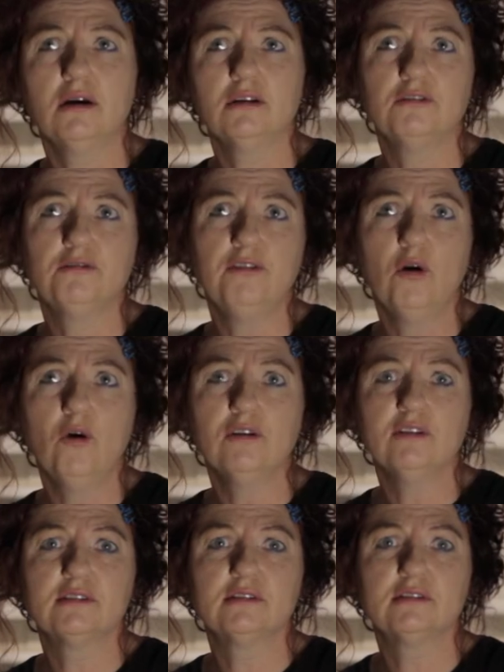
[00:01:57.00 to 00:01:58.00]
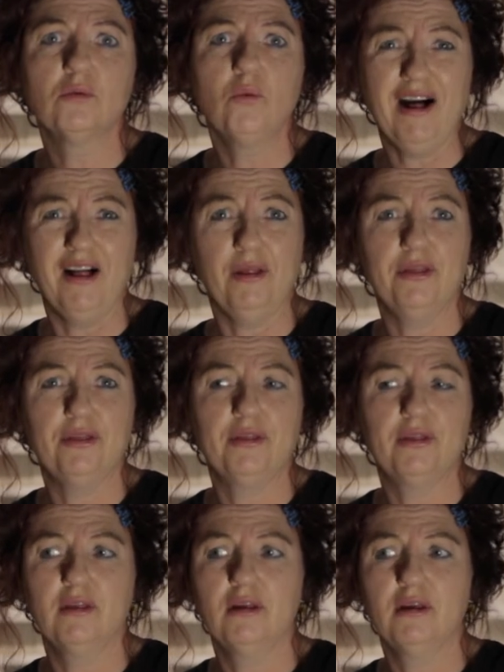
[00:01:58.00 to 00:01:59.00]
to flaunt wealth
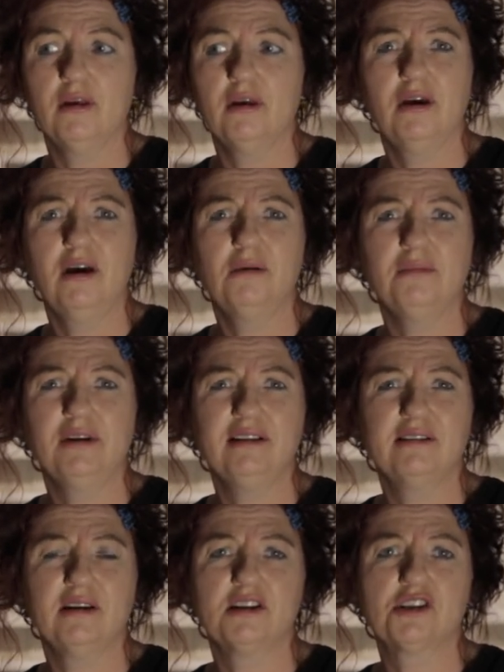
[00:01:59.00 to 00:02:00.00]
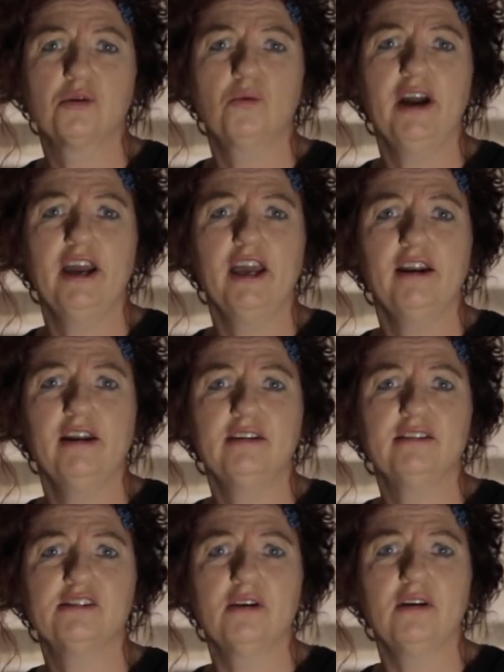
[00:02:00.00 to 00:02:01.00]
um, in such a way, and
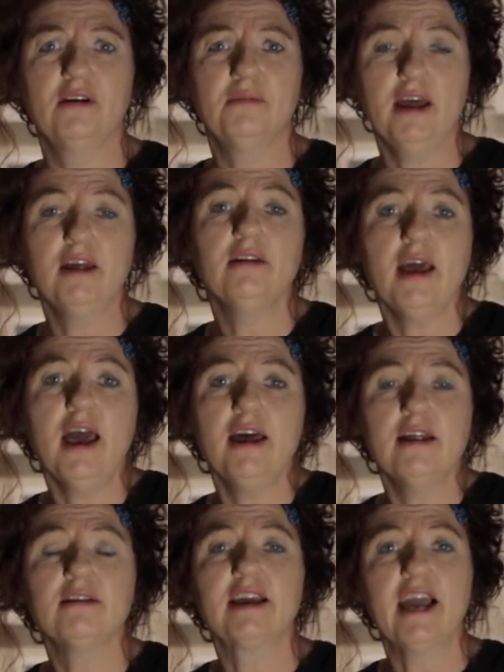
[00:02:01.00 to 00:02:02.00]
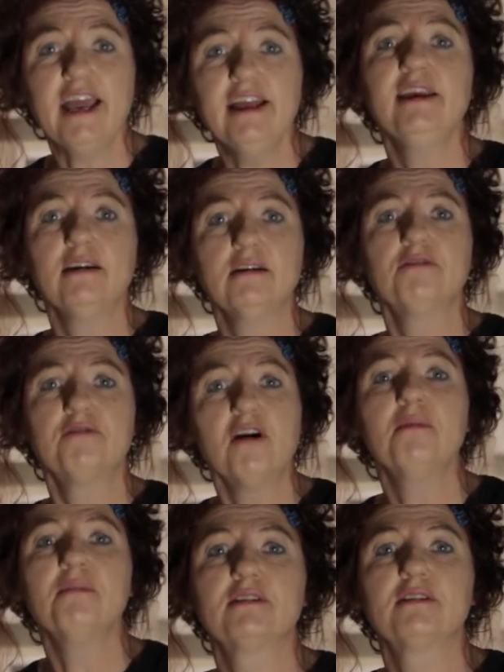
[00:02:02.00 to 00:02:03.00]
it's uh, uh, and, and gaining
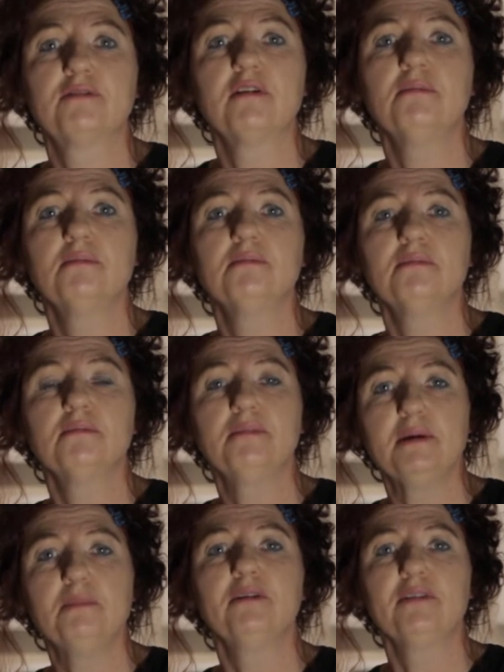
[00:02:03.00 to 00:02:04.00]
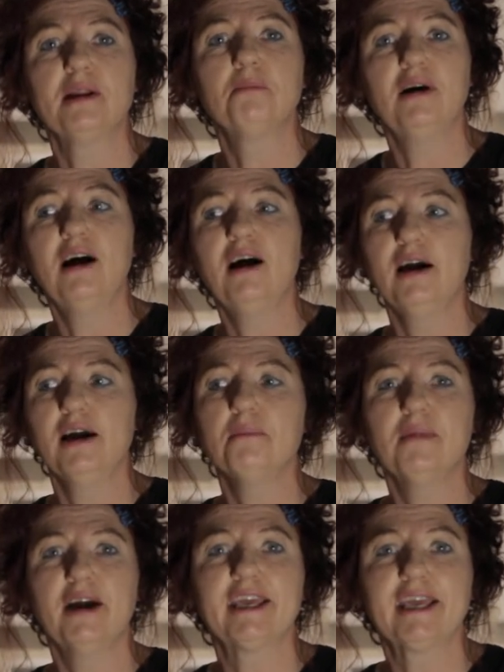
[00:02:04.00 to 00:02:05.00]
from from people that buy,
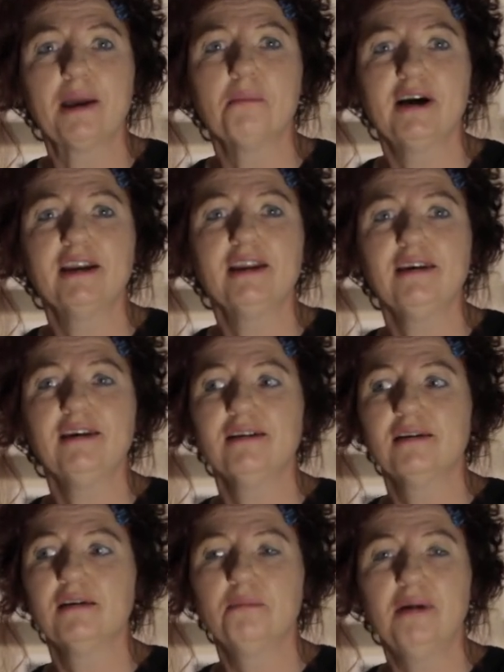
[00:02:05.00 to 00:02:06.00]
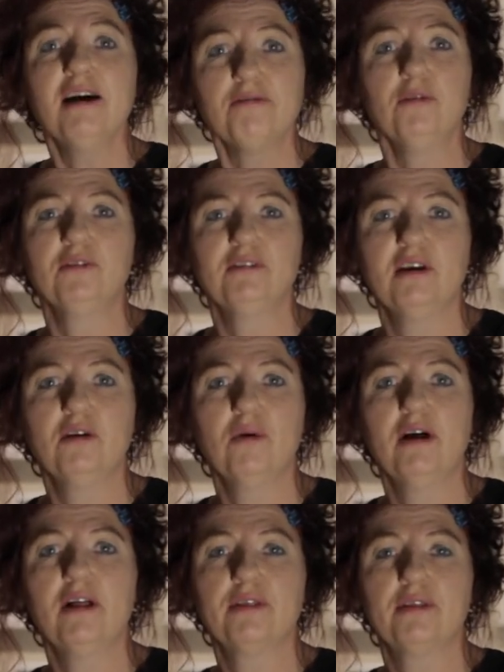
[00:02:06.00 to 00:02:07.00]
making money by flaunting
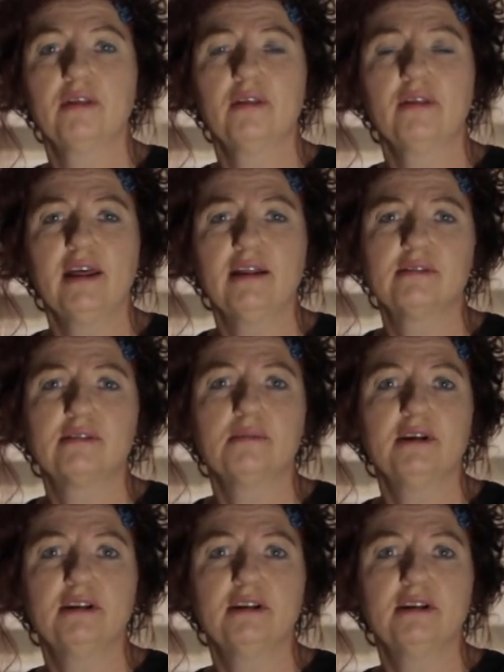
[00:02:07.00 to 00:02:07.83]
wealth. Uh, that's a bit